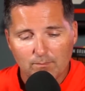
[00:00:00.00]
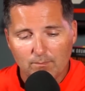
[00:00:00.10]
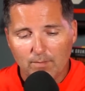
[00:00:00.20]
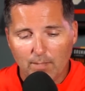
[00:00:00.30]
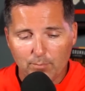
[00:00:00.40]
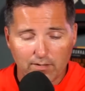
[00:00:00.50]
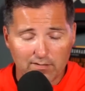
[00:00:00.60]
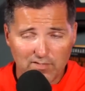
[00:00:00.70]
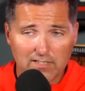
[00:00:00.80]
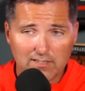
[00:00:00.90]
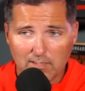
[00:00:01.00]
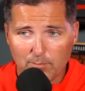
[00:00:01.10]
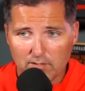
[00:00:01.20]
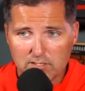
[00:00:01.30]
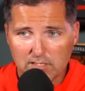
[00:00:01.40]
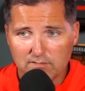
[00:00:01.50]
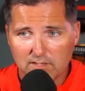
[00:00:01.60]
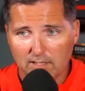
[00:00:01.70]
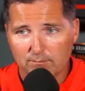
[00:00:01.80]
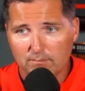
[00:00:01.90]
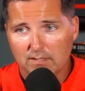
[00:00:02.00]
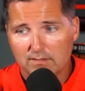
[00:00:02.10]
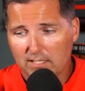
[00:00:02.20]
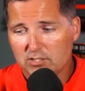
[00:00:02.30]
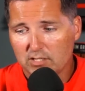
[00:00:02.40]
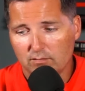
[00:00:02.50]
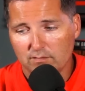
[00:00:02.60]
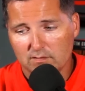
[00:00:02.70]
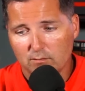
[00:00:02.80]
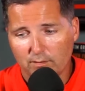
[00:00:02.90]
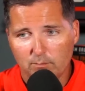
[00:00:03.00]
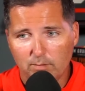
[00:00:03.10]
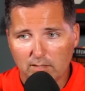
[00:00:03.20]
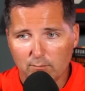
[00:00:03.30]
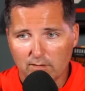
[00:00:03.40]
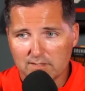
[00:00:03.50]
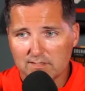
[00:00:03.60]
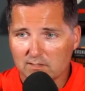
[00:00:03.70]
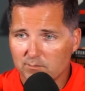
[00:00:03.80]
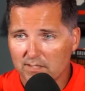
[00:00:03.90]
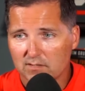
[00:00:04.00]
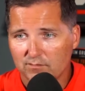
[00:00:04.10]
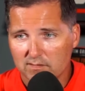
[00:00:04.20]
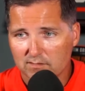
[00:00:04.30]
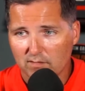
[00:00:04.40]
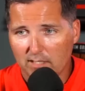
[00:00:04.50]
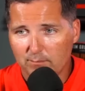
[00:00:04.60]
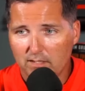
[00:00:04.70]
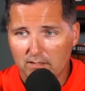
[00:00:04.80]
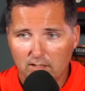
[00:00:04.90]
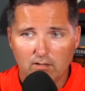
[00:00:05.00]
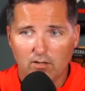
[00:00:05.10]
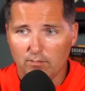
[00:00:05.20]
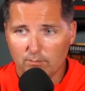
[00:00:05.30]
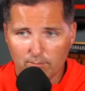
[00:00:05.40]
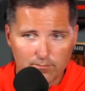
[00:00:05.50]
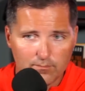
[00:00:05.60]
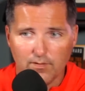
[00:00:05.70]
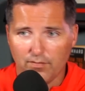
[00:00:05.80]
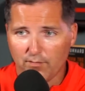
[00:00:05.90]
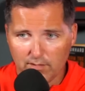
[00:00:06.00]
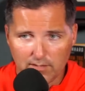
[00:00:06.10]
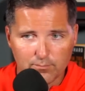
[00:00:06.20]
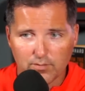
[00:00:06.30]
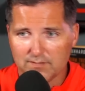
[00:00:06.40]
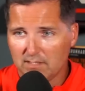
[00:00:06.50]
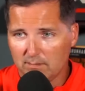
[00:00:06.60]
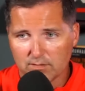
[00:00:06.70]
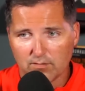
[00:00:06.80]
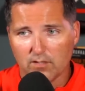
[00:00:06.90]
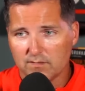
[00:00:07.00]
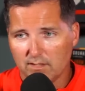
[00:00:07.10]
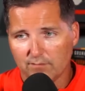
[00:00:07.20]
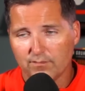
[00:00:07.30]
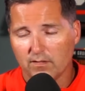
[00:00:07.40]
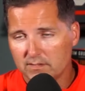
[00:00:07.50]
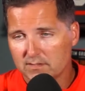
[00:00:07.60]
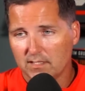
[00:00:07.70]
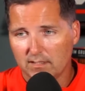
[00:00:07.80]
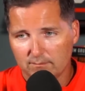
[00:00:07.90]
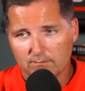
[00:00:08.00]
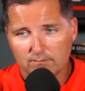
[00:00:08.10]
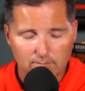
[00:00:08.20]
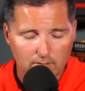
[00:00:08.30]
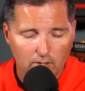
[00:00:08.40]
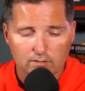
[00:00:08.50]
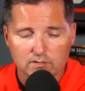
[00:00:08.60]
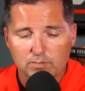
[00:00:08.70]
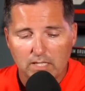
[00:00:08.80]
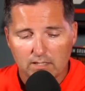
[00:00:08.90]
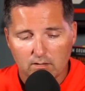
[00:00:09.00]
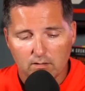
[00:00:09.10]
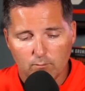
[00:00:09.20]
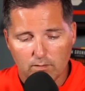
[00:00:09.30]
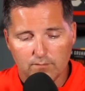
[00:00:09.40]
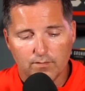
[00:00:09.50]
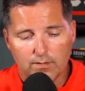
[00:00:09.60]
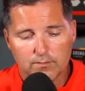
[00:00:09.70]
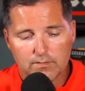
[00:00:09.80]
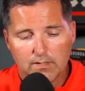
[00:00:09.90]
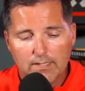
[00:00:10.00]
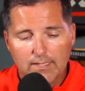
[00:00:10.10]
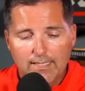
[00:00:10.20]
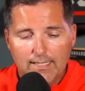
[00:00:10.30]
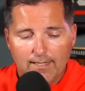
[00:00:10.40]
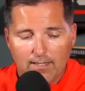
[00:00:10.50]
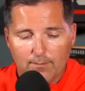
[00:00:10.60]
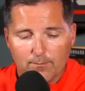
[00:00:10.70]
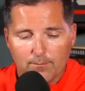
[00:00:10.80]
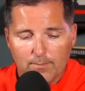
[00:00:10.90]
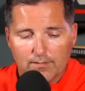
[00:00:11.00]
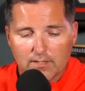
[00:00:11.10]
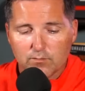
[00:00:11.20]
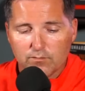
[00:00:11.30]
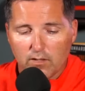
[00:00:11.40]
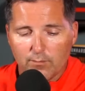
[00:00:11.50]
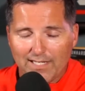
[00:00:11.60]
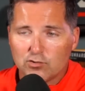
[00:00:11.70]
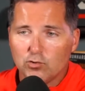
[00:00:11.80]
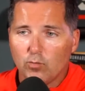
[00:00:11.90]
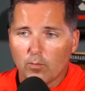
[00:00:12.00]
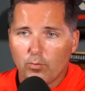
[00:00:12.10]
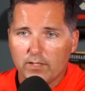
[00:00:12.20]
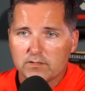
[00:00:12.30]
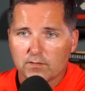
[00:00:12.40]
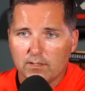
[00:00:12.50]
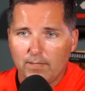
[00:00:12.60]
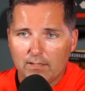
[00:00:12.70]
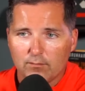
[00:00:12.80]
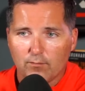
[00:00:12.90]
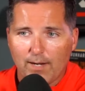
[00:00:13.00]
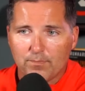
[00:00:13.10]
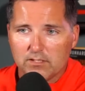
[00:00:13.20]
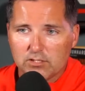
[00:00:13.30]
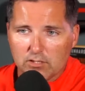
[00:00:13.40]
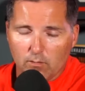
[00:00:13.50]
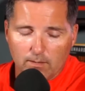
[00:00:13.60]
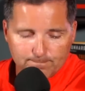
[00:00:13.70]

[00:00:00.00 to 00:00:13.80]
a player. If he doesn't end up on the Chiefs team, Danny Shelton is going to be one of the six best defensive linemen on the 30 plus teams across the NFL. He's going to earn a spot on one of those. Um, let's move on. We've got two more points we're going to make. We'll wrap this show up.